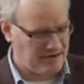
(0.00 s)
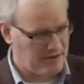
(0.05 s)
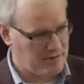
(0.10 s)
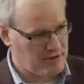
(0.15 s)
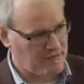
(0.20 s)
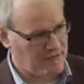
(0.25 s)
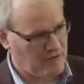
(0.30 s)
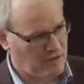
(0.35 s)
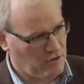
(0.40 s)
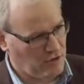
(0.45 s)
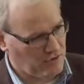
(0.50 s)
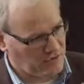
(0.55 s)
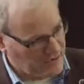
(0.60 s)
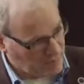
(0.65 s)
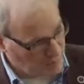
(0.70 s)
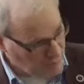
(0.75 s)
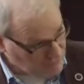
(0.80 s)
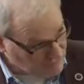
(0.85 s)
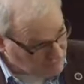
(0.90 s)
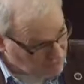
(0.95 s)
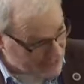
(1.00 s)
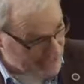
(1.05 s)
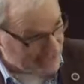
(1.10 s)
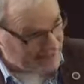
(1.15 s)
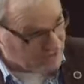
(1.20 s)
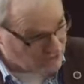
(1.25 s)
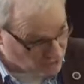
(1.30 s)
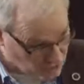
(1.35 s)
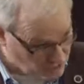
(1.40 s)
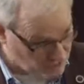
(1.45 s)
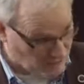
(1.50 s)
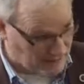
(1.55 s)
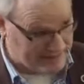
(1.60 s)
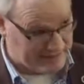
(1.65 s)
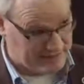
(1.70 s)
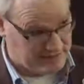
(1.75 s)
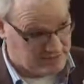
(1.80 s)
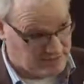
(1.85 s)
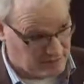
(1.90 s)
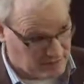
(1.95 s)
theory of the good, then we really do run
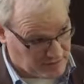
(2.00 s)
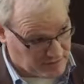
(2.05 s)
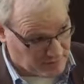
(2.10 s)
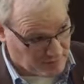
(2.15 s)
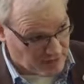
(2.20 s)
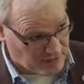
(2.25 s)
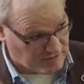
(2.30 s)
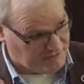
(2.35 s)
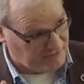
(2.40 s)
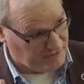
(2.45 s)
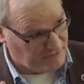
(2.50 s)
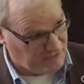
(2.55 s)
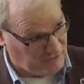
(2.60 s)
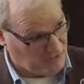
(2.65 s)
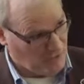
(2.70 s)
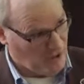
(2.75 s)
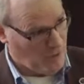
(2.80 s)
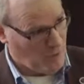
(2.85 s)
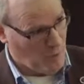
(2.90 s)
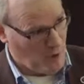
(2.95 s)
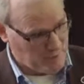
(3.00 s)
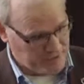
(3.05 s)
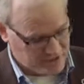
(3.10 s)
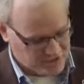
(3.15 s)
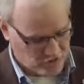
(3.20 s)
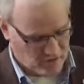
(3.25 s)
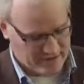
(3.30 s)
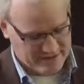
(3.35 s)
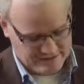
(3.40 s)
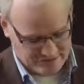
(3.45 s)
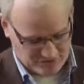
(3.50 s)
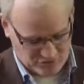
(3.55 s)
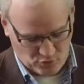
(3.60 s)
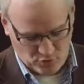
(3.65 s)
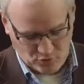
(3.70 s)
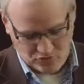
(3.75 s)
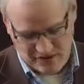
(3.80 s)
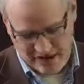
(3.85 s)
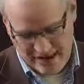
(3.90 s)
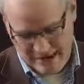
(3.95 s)
into the buffers when we're trying to
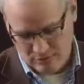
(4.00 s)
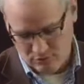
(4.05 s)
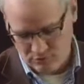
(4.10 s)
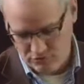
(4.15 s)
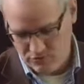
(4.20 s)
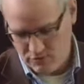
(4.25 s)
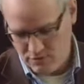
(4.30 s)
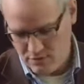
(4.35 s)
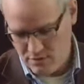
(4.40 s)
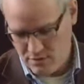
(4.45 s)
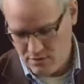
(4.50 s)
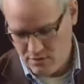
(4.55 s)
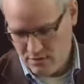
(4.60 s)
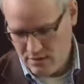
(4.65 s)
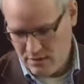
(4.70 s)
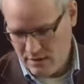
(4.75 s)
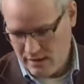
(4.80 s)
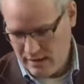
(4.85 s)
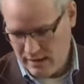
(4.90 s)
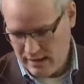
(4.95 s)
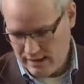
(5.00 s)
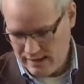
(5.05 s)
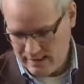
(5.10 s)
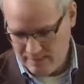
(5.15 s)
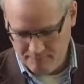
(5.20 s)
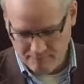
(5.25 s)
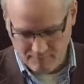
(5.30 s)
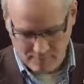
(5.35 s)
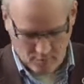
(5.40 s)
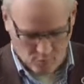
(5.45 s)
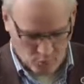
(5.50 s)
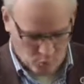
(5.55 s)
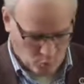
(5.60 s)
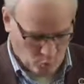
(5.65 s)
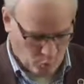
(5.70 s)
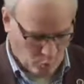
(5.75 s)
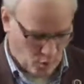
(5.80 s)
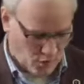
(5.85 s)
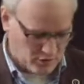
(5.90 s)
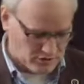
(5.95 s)
sort out
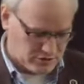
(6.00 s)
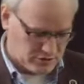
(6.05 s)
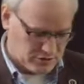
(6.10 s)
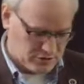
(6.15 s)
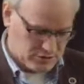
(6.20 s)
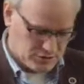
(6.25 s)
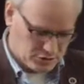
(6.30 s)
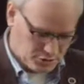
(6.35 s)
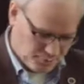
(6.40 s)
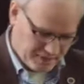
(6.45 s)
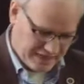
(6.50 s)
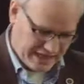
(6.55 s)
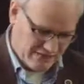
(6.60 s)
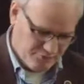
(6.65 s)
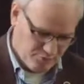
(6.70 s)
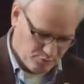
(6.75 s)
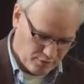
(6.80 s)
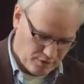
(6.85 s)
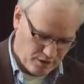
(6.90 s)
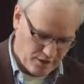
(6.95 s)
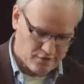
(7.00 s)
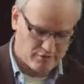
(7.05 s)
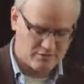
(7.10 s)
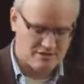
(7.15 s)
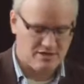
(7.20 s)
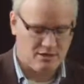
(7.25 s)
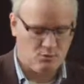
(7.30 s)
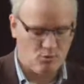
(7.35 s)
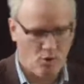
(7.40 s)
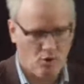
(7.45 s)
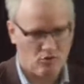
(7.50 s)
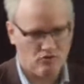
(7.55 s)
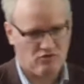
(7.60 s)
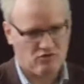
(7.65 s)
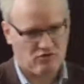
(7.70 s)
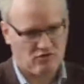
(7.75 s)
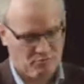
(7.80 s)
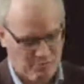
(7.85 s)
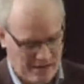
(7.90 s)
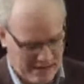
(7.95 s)
what should be given priority, what
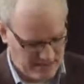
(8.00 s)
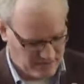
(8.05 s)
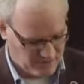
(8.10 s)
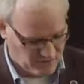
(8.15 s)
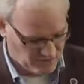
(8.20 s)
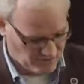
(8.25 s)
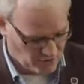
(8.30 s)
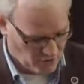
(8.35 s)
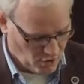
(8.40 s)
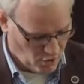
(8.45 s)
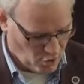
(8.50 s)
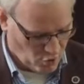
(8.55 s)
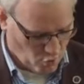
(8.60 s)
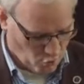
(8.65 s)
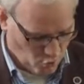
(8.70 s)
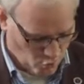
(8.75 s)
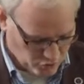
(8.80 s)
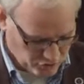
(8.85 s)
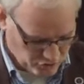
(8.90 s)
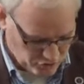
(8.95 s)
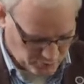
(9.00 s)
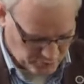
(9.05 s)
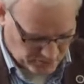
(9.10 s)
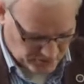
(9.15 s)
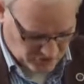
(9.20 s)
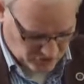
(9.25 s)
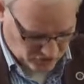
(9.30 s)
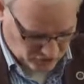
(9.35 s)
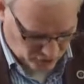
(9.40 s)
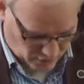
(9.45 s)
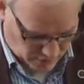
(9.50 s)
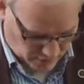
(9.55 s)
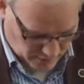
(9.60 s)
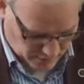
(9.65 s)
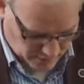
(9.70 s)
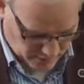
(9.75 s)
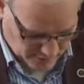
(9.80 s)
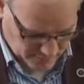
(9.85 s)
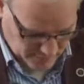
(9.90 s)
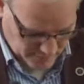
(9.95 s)
sort of balance ought to be
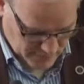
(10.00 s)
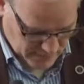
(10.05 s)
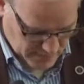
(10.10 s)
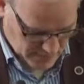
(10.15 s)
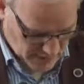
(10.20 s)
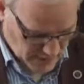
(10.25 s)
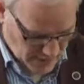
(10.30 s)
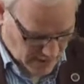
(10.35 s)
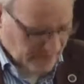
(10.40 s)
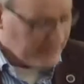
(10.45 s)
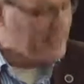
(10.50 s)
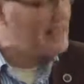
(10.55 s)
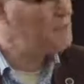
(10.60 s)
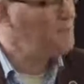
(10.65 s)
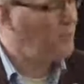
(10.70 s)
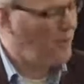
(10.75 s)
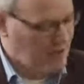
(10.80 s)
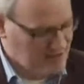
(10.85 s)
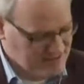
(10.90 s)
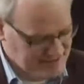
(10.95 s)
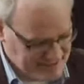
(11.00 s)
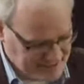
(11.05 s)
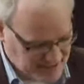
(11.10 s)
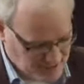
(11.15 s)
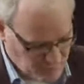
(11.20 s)
struck. The impasse